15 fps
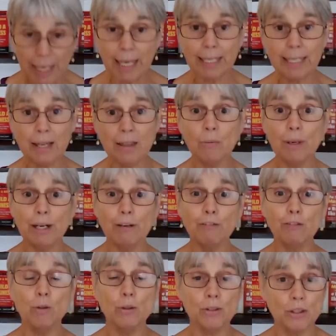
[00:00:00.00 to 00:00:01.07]
Another way, of
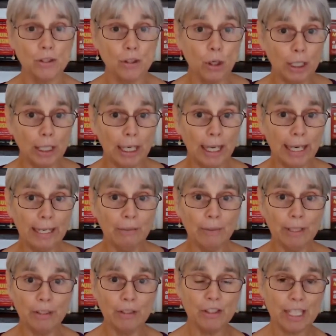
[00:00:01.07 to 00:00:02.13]
course, is online
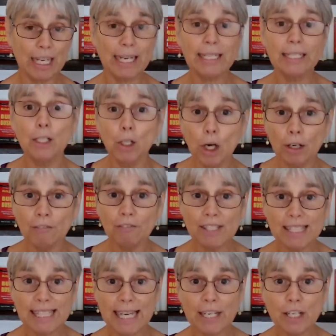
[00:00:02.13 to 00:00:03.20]
when you're starting a
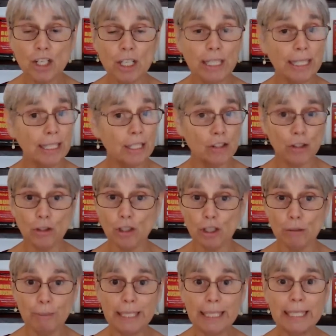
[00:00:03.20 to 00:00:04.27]
conversation in social
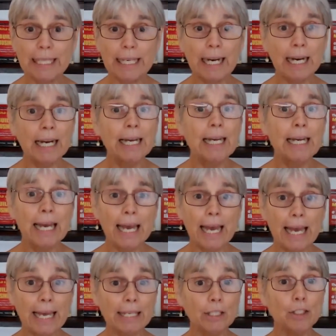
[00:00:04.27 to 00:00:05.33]
media
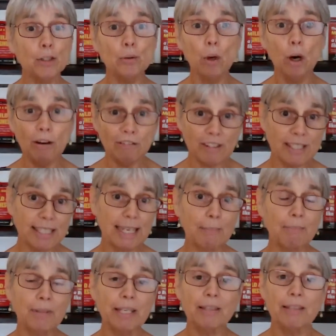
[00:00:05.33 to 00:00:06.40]
and you offer
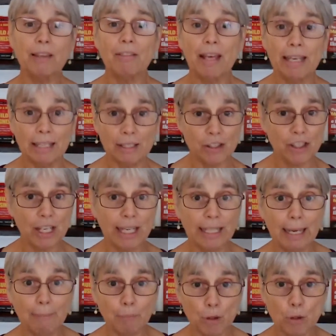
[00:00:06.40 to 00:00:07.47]
something that they can sign
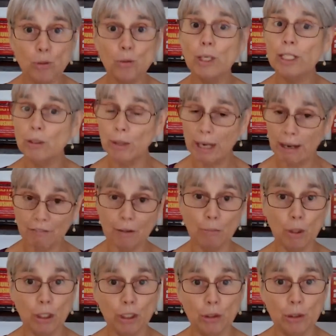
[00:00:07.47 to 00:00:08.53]
up to and you have them
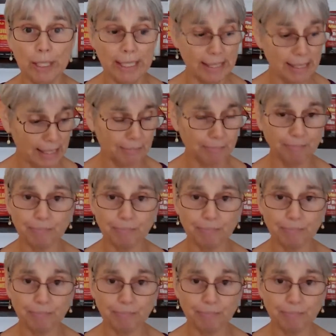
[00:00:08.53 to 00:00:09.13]
on your list.